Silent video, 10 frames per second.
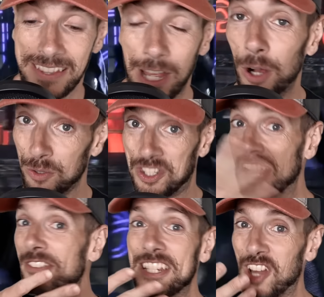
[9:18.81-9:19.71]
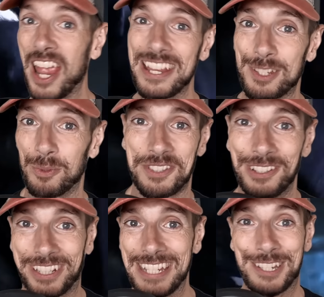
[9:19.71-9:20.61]
The old Chevy Chase
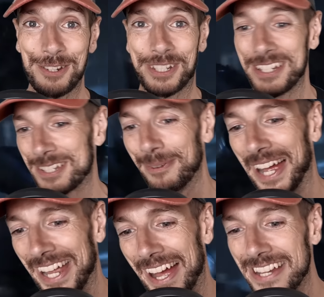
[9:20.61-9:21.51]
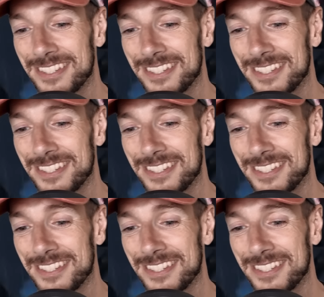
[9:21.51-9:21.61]
wasn't looking too good to my eye.